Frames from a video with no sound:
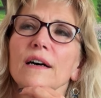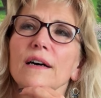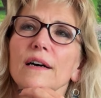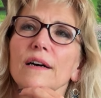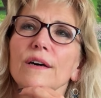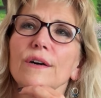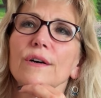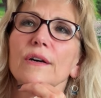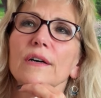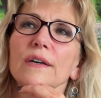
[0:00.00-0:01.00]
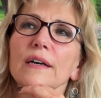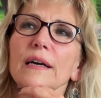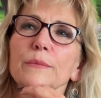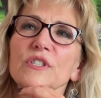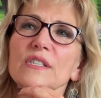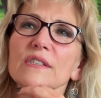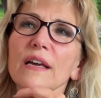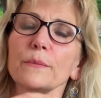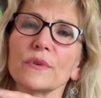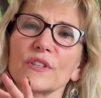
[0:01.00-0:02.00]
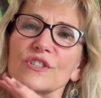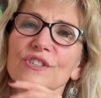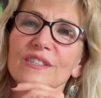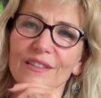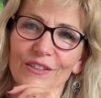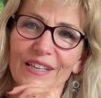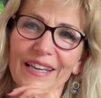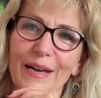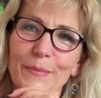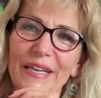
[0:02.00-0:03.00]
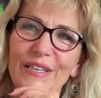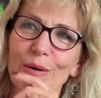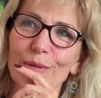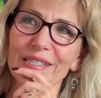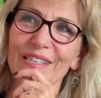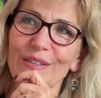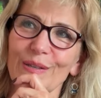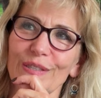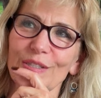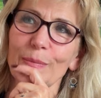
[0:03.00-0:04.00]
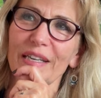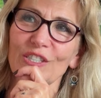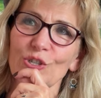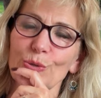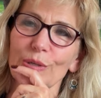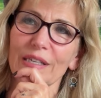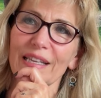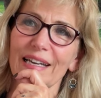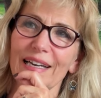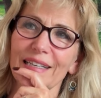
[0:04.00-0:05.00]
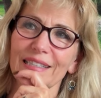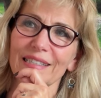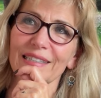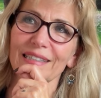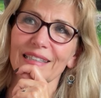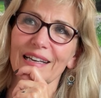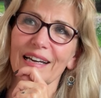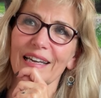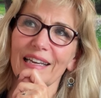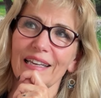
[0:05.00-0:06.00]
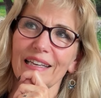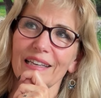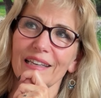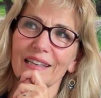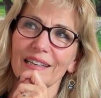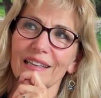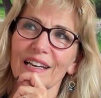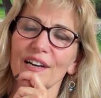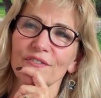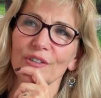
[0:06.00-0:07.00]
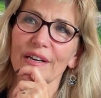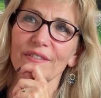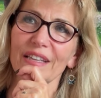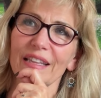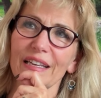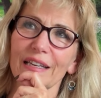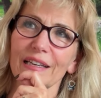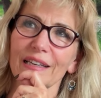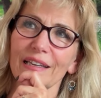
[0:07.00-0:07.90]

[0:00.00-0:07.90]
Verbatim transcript: Oh, I'm just I'm just looking at my notes here to make sure that I cover everything.